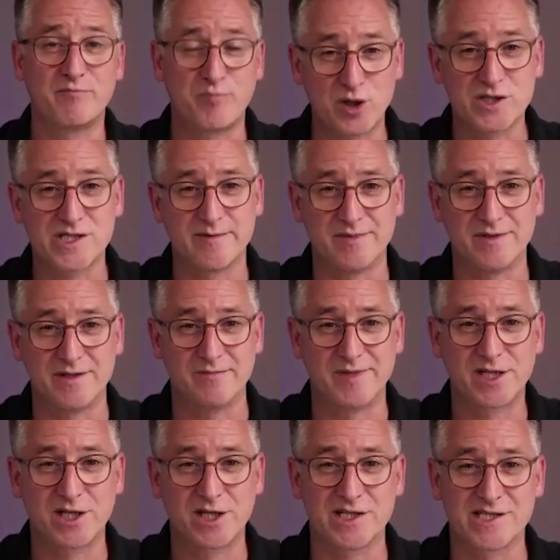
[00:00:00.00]
possible.
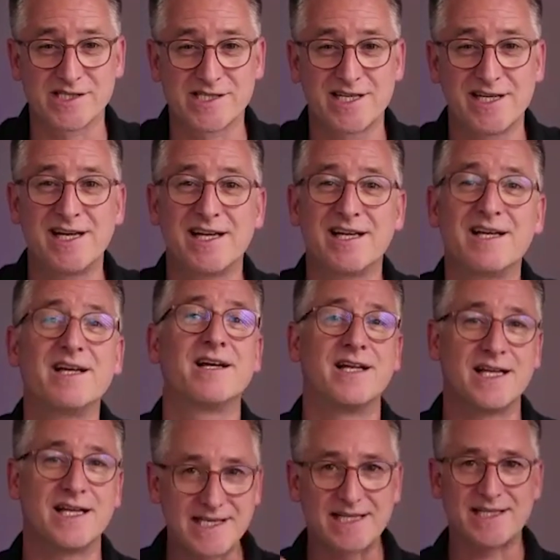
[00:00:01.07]
Because
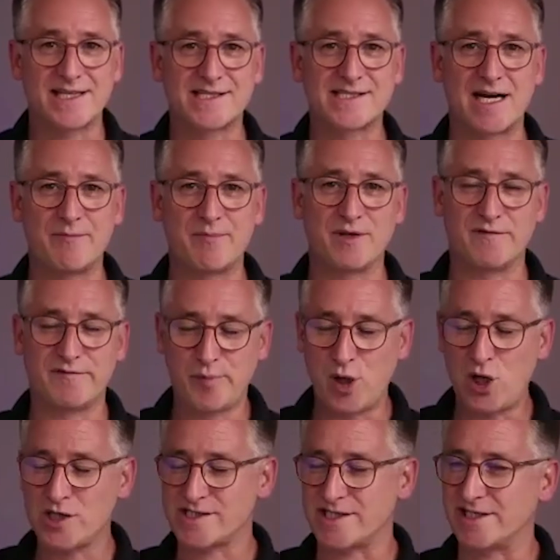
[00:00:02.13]
let's take the example of
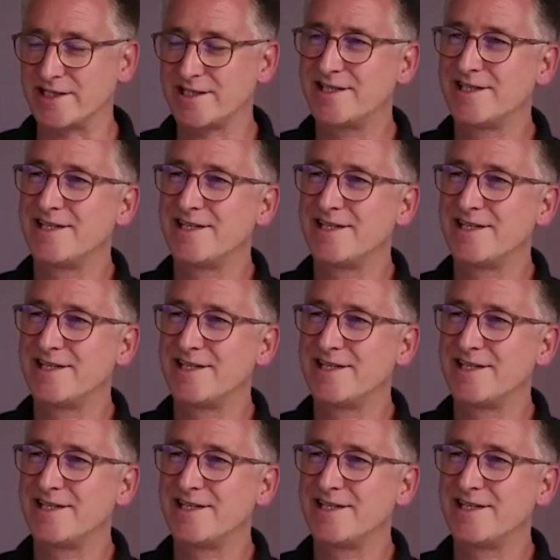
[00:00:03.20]
pausing.